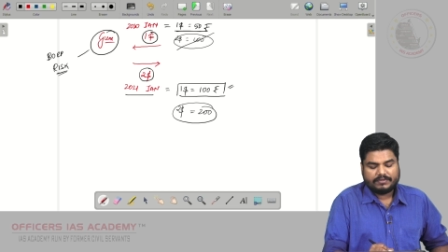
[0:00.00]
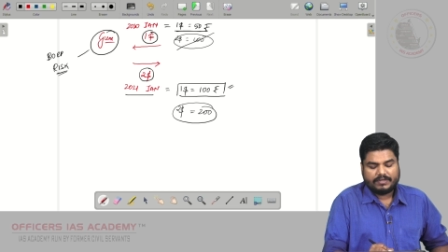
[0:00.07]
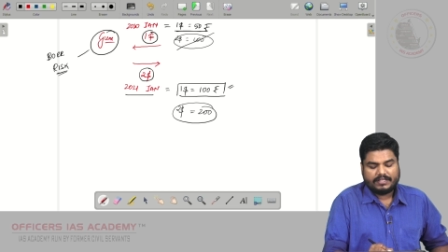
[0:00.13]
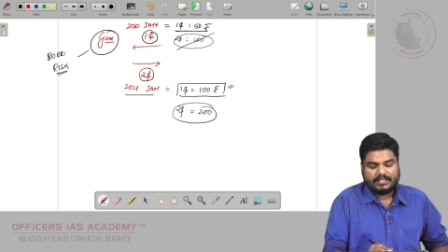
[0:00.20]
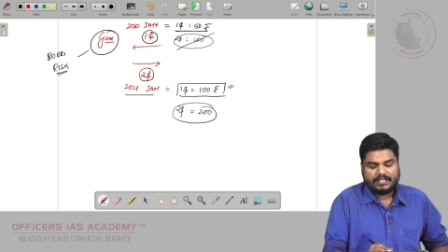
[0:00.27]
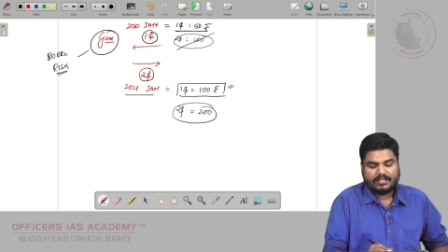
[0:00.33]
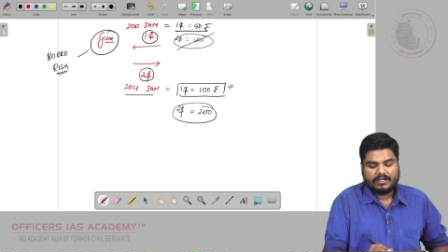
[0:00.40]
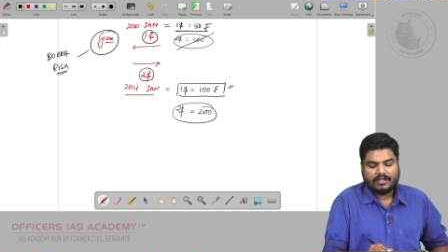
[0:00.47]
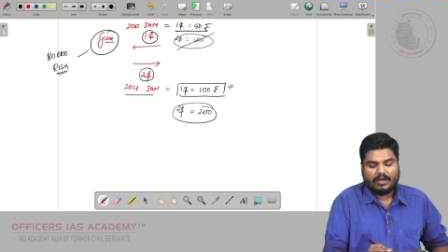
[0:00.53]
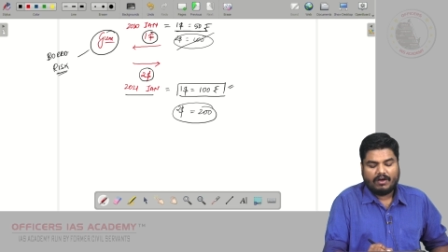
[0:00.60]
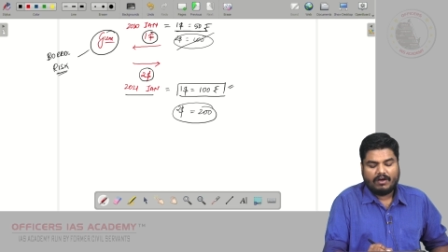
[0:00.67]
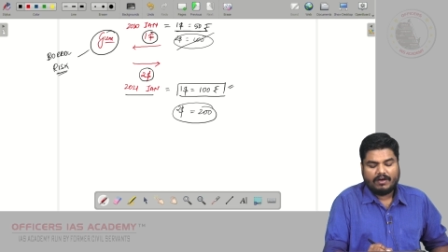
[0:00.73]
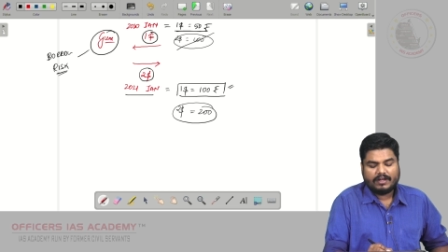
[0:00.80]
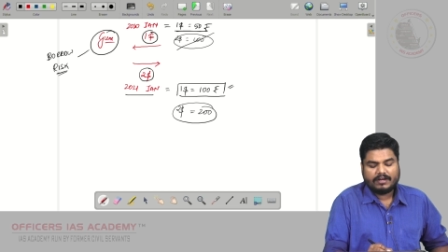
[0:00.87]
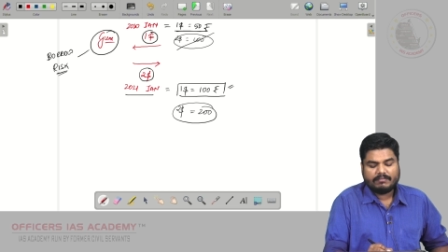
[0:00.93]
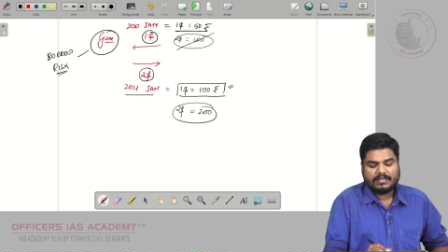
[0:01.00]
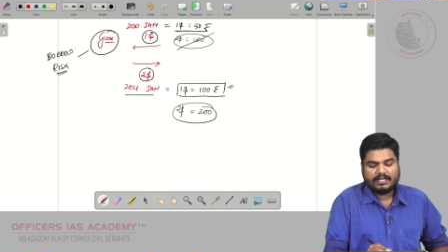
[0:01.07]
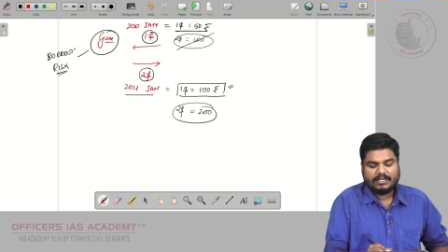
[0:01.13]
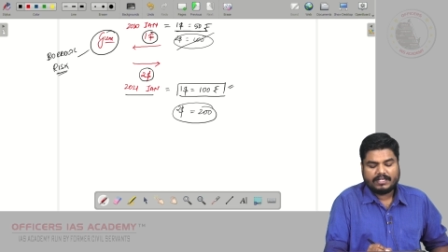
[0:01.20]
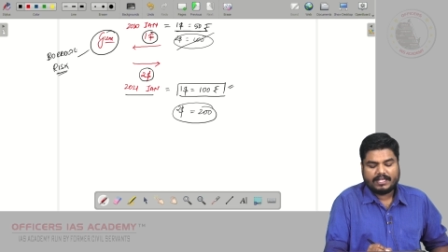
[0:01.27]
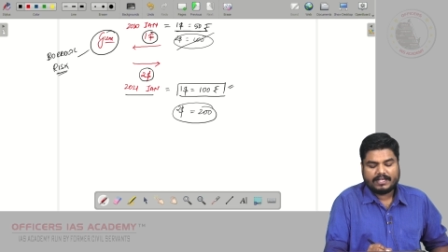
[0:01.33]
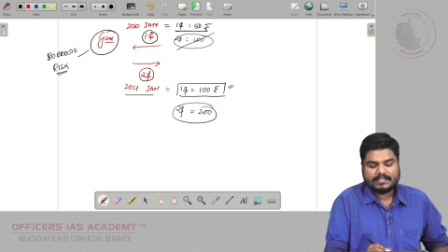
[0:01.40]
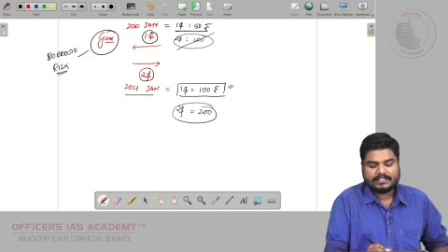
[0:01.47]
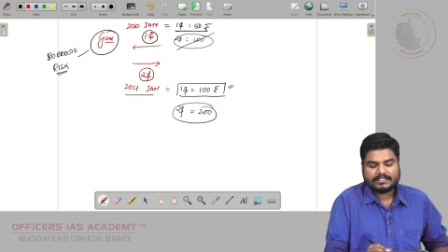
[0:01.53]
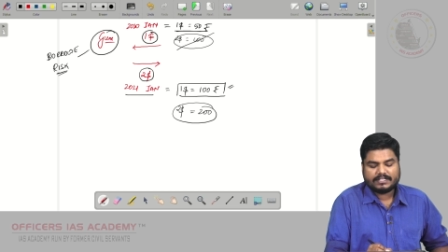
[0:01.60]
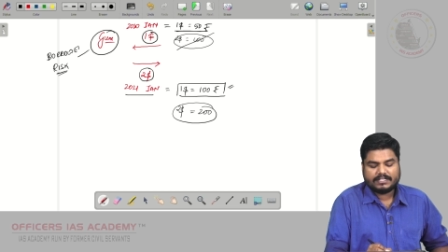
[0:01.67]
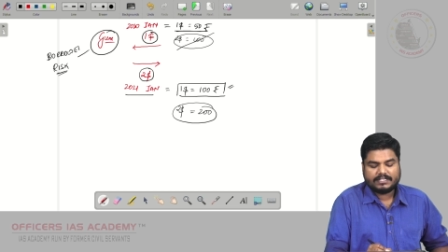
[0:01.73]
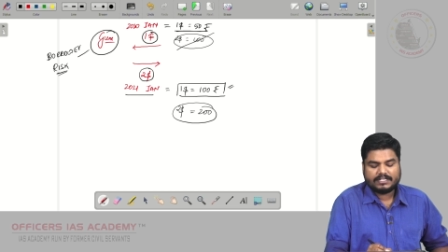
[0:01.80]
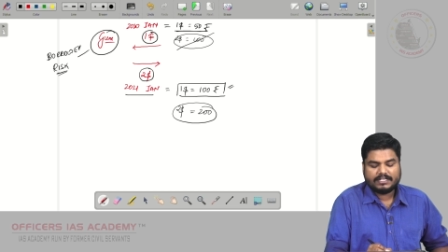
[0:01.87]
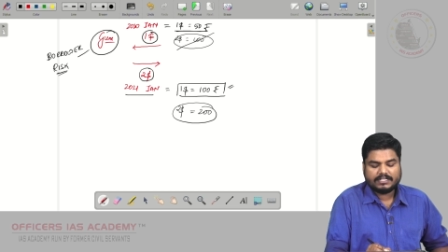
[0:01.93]
in the normal
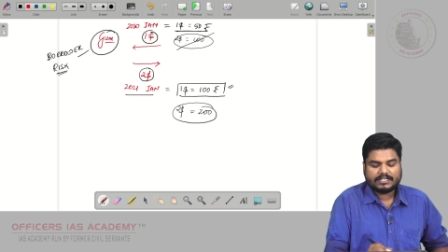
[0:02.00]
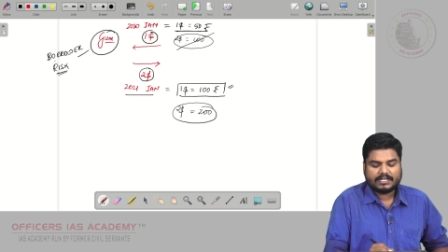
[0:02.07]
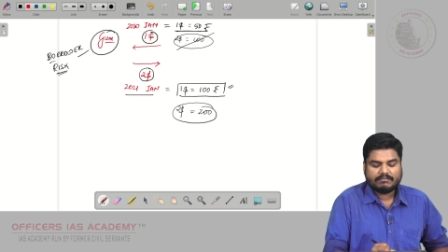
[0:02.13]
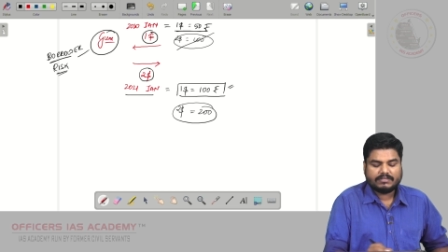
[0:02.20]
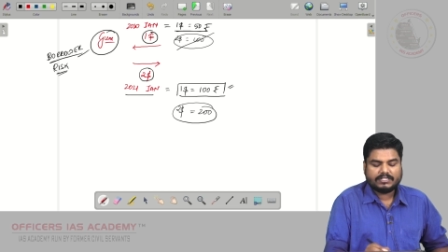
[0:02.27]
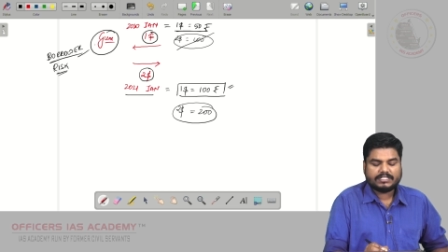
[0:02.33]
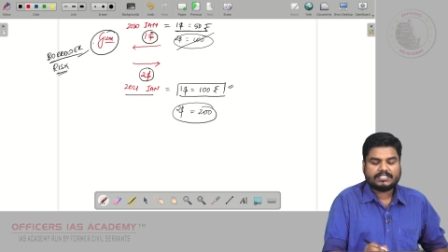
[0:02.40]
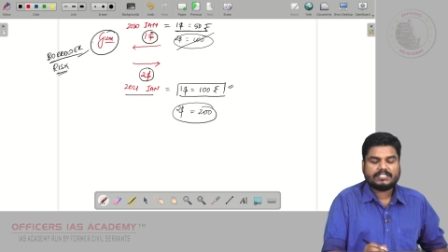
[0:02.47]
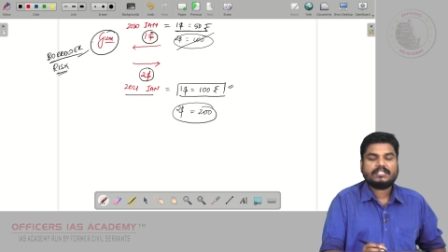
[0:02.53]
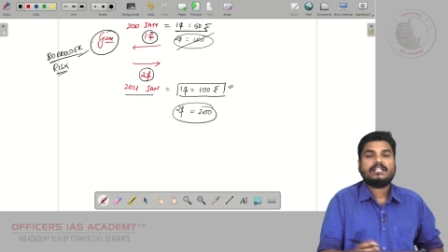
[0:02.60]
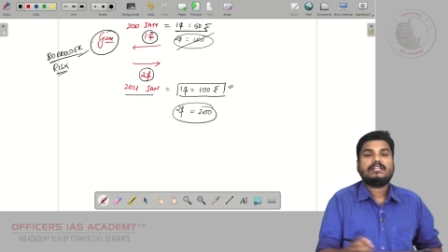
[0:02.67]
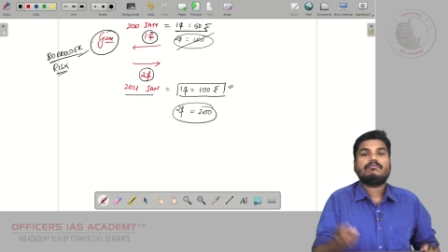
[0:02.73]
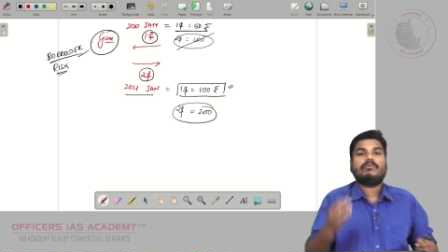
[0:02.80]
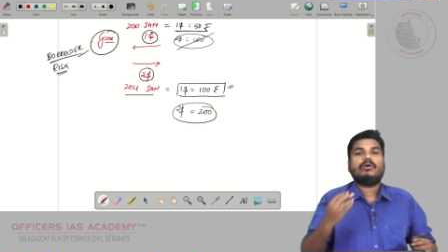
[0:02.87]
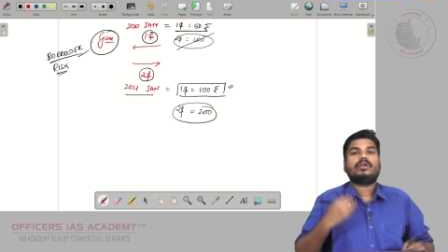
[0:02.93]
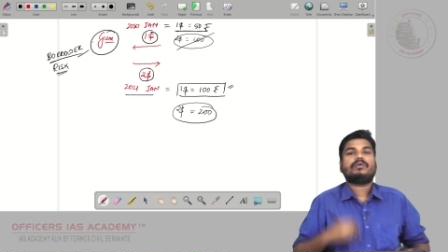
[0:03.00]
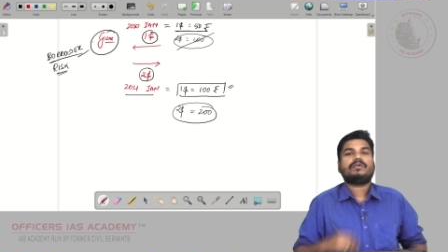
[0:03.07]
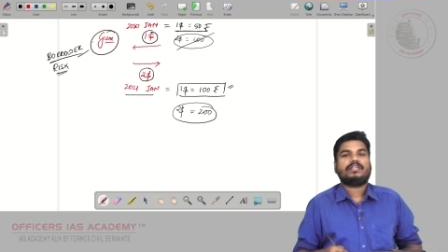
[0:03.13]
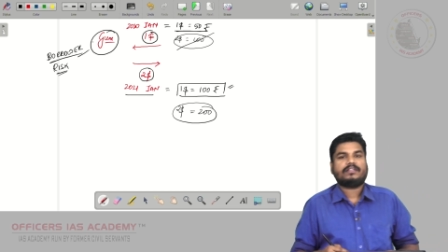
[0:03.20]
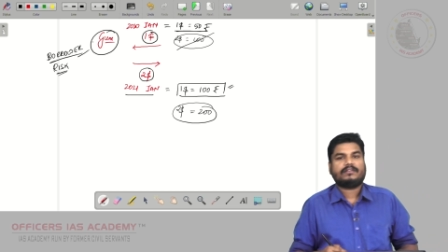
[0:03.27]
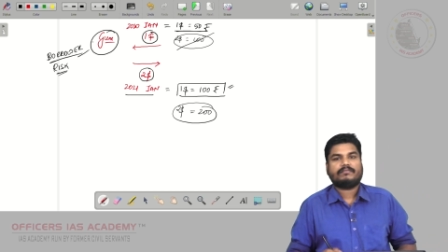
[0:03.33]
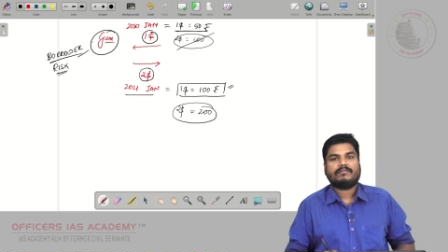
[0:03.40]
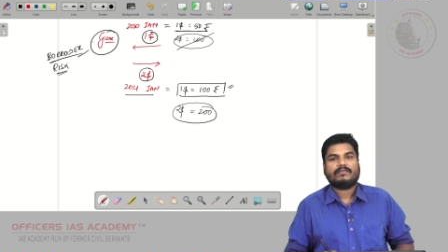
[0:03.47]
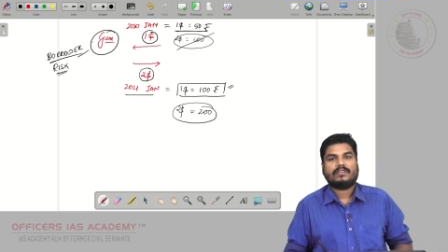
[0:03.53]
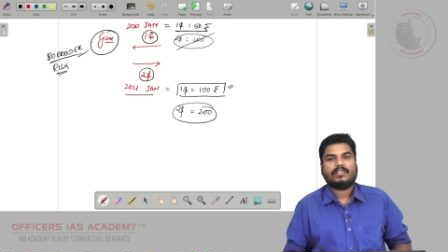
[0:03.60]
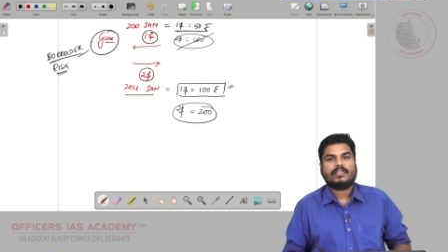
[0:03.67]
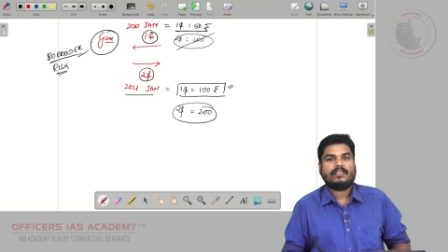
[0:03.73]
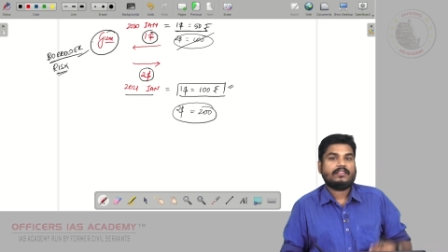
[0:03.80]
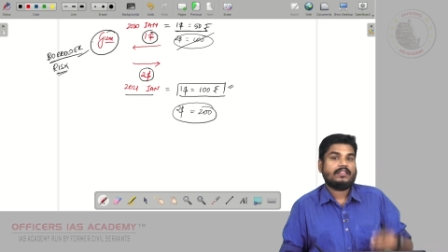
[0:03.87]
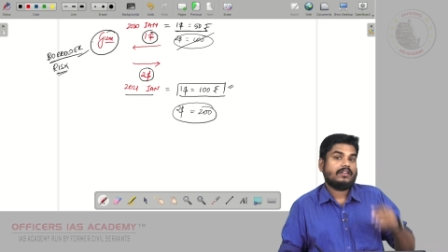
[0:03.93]
external commercial borrowing,
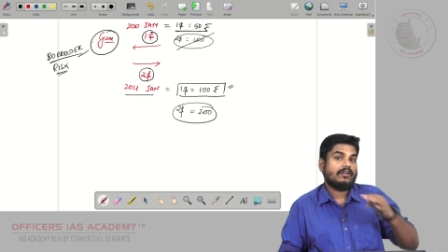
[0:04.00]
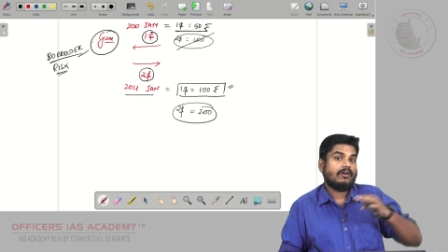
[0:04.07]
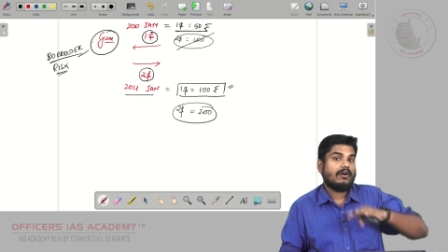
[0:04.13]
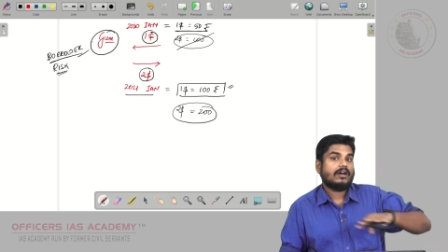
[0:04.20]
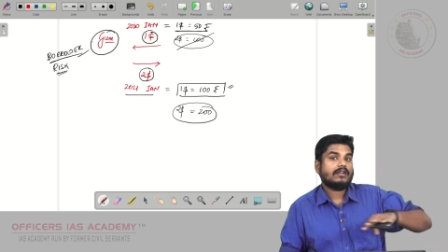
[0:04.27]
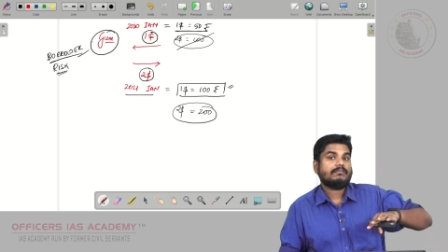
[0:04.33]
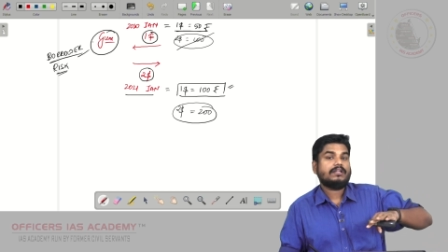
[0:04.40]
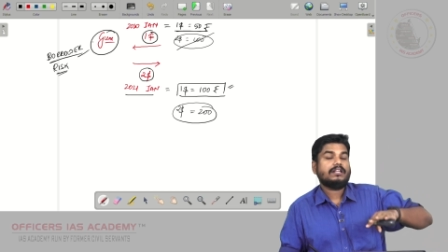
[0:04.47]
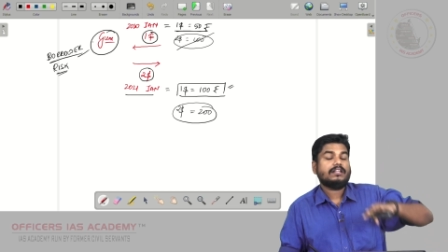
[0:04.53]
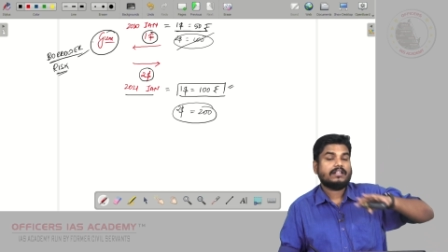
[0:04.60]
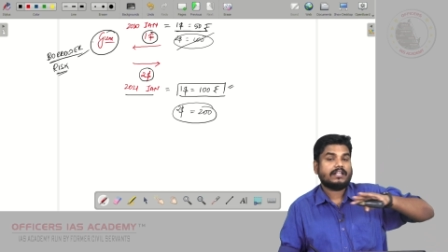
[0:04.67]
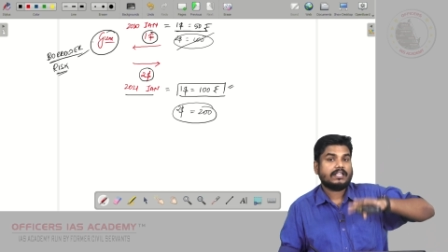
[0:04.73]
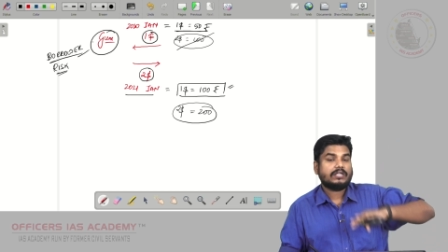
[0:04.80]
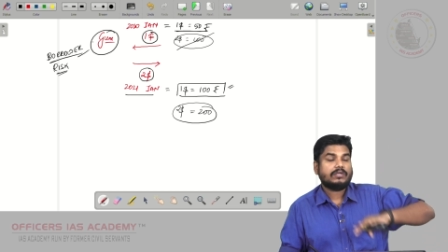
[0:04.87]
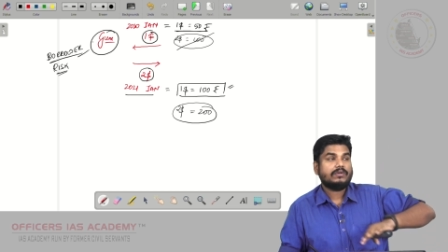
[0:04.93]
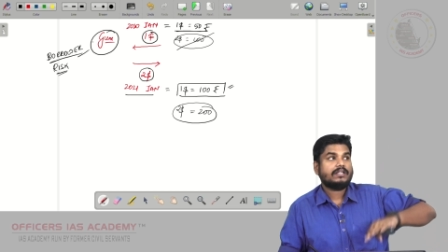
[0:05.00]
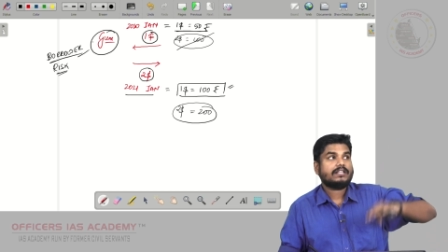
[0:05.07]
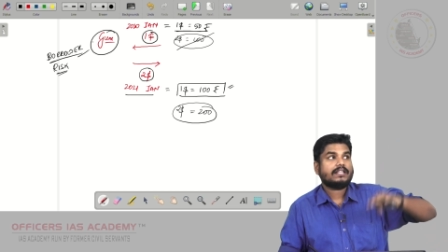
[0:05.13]
in the normal regular